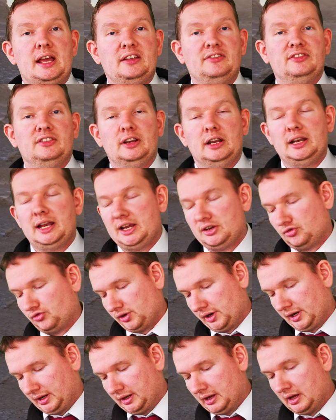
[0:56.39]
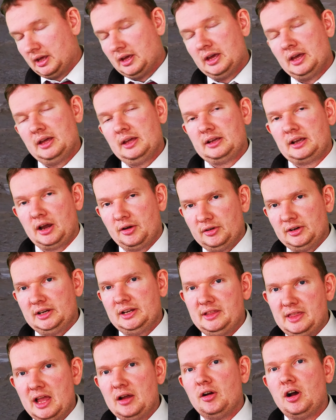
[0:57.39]
a full electric. Currently
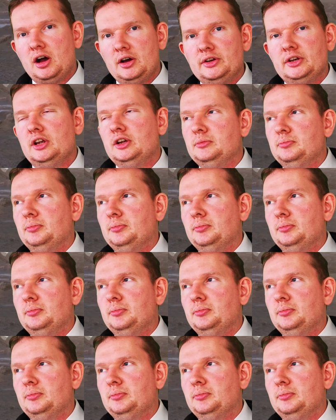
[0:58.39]
there are no